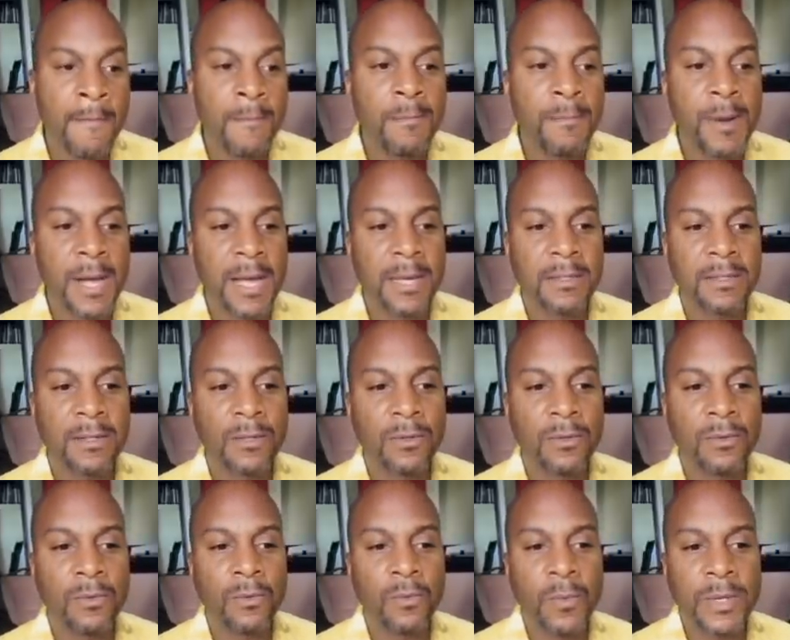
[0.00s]
But
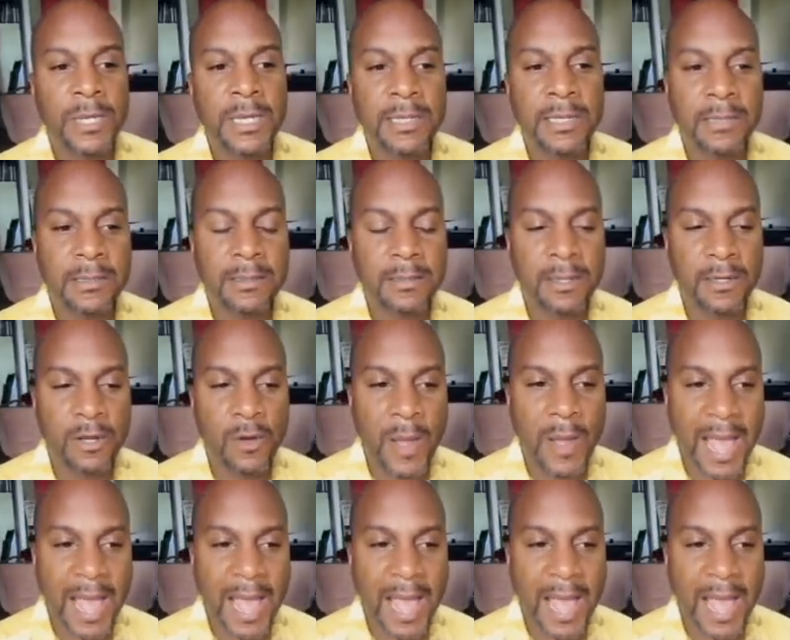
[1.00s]
we, you know,